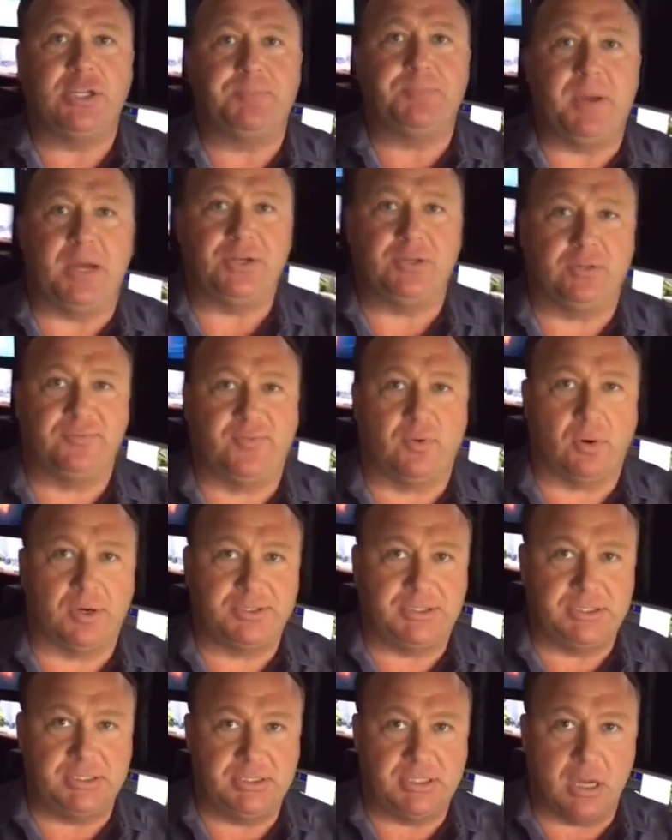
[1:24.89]
Special
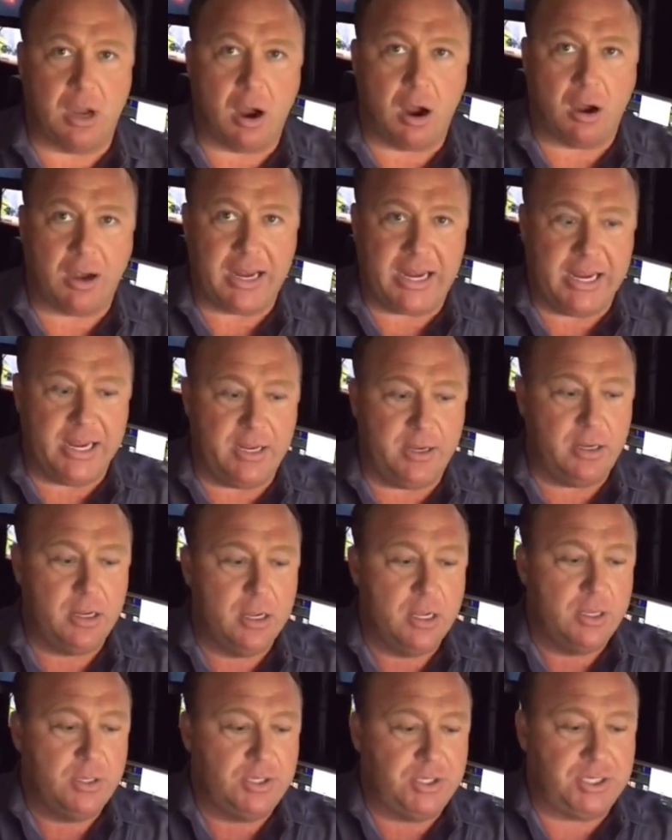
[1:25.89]
Forces are in
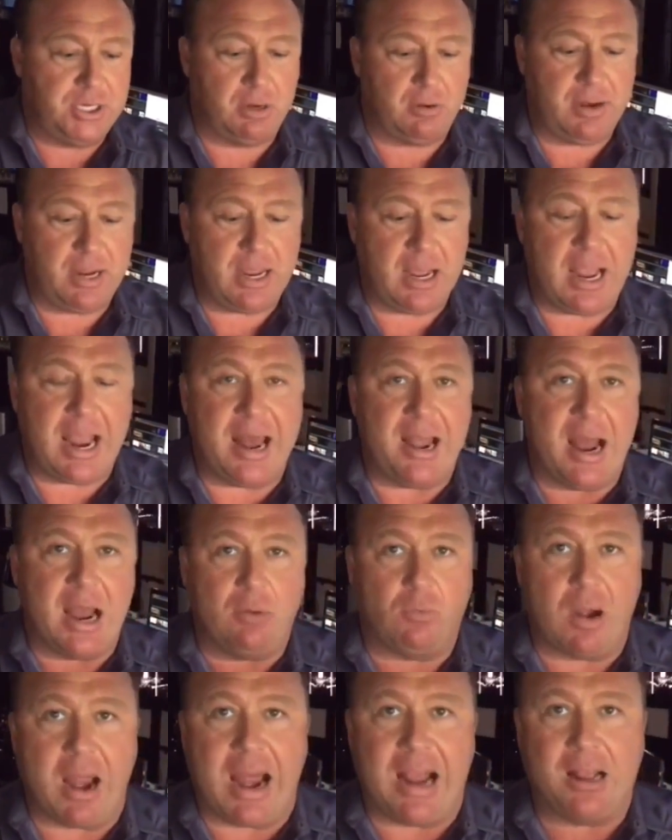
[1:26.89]
Syria and
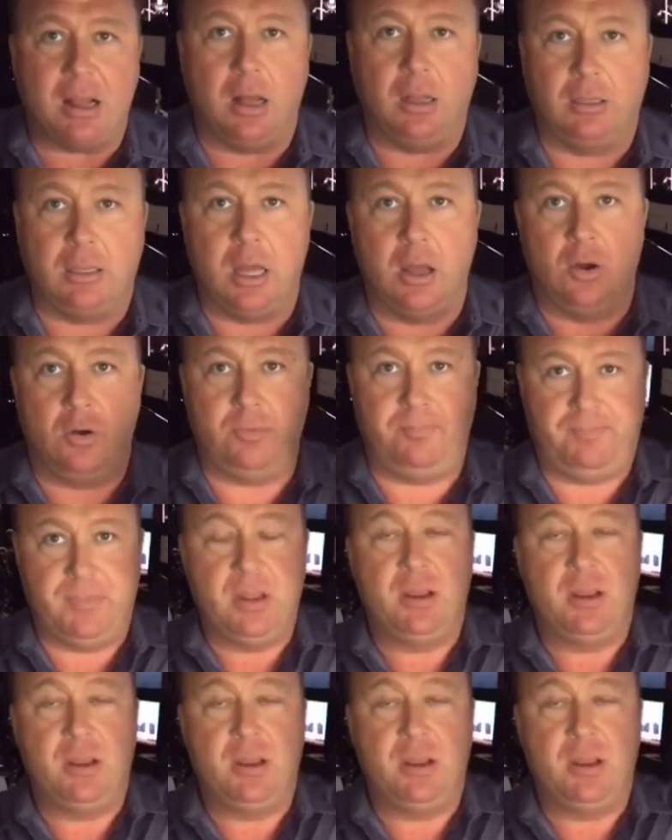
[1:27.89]
Iraq alone.